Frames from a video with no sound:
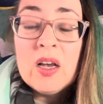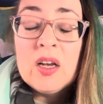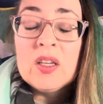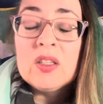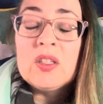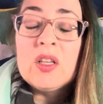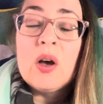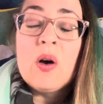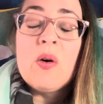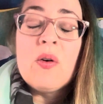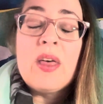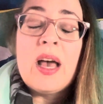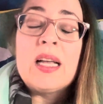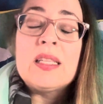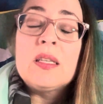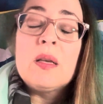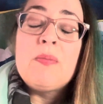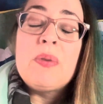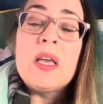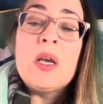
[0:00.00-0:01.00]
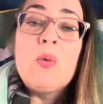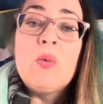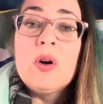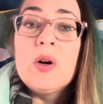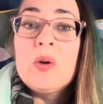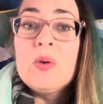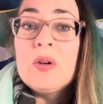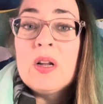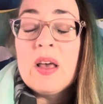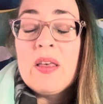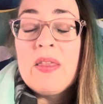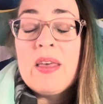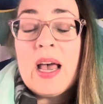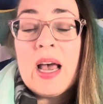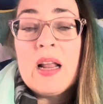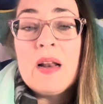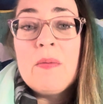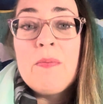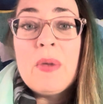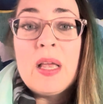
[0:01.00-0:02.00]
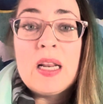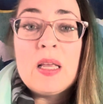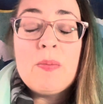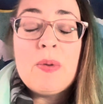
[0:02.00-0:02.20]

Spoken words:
So that's a big wound that many